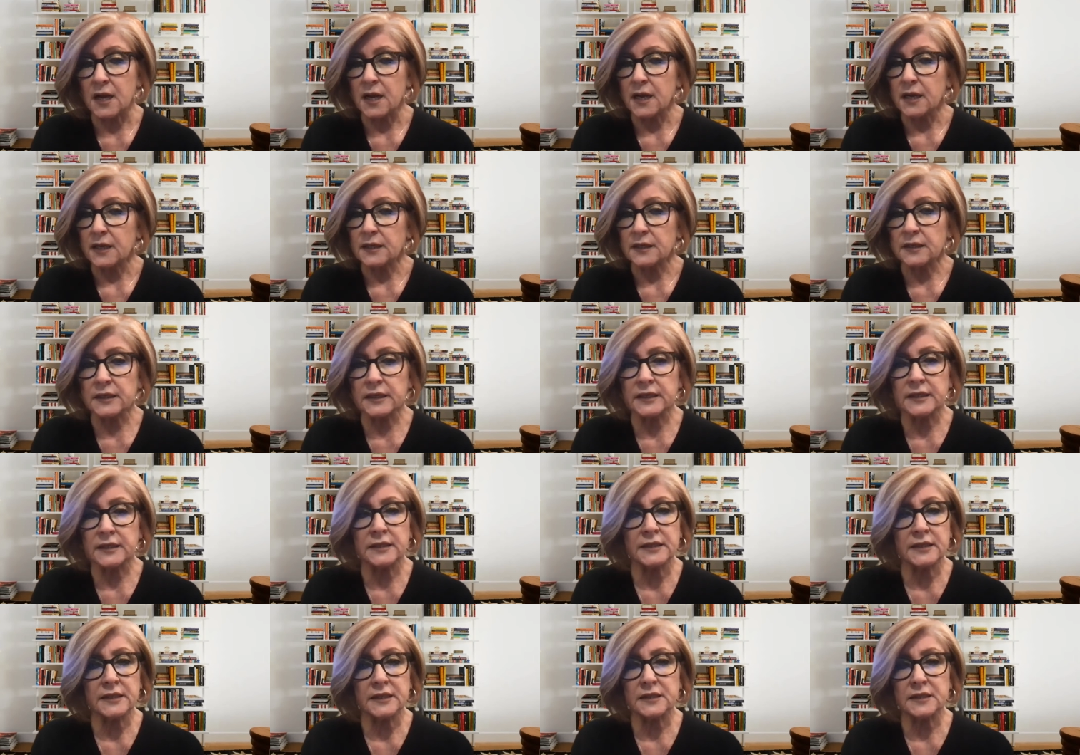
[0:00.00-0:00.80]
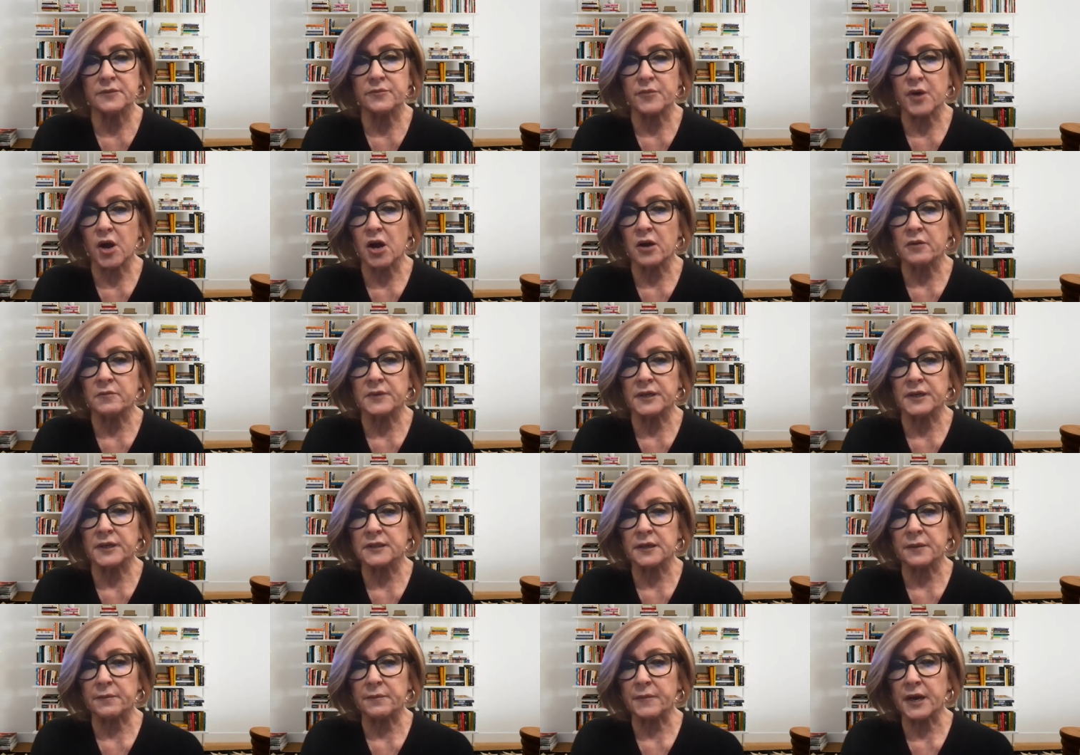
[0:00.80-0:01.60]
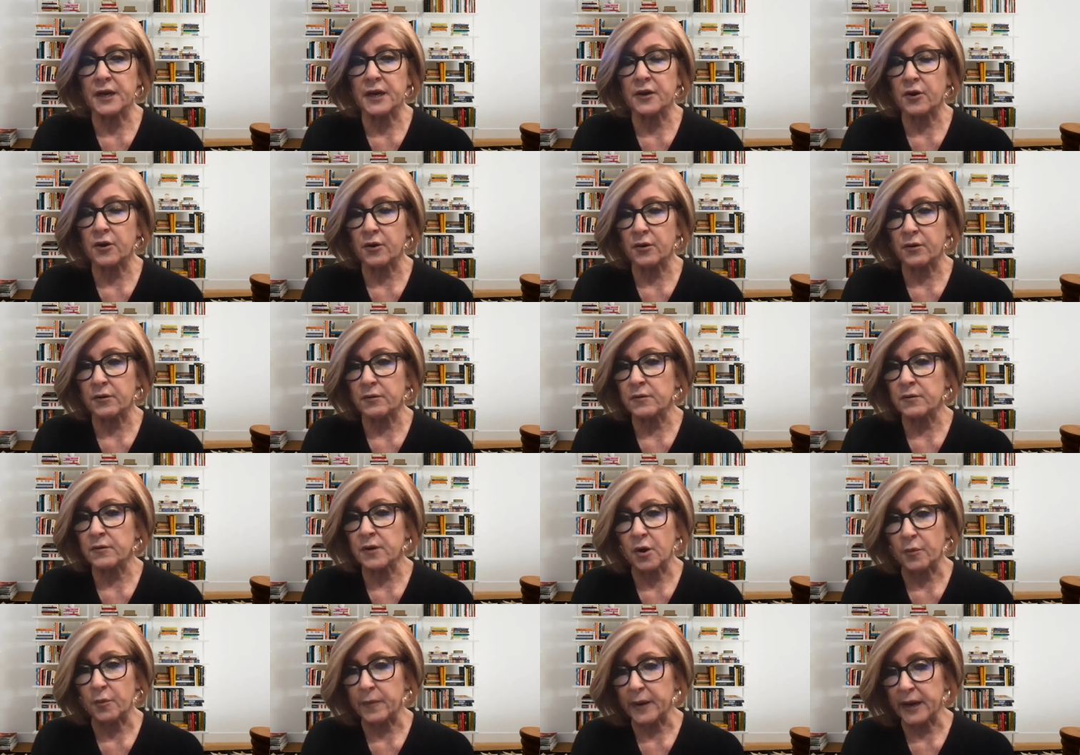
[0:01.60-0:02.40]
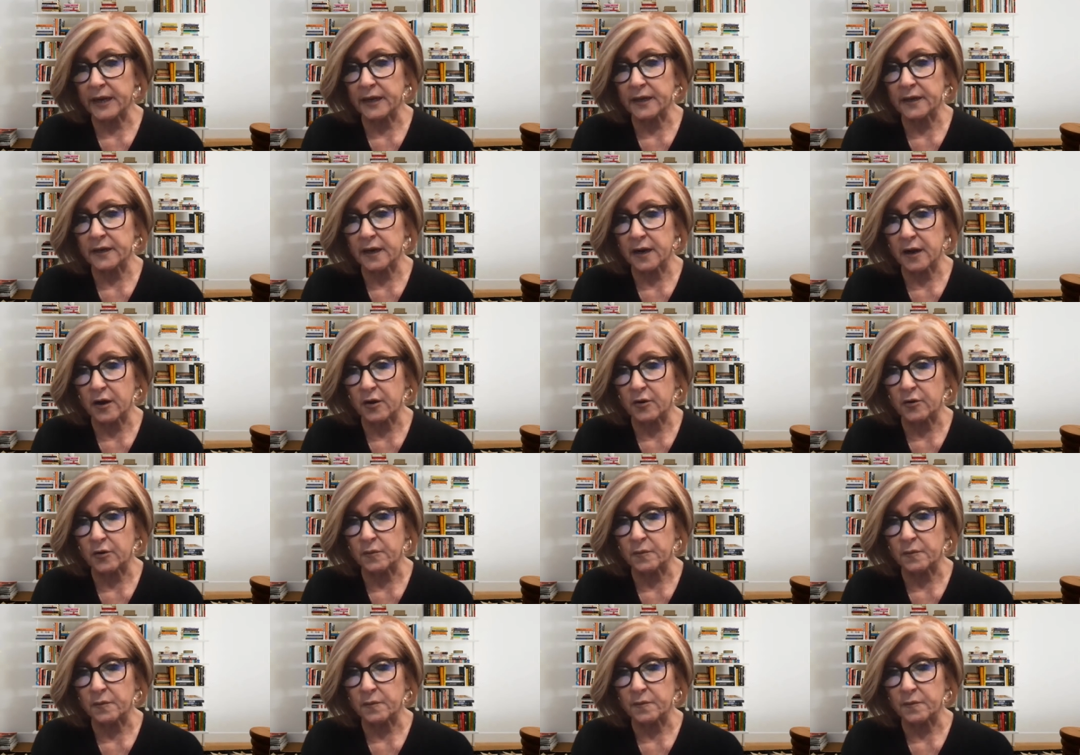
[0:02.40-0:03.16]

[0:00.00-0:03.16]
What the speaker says: Lindsay's mom doesn't make her obey at home.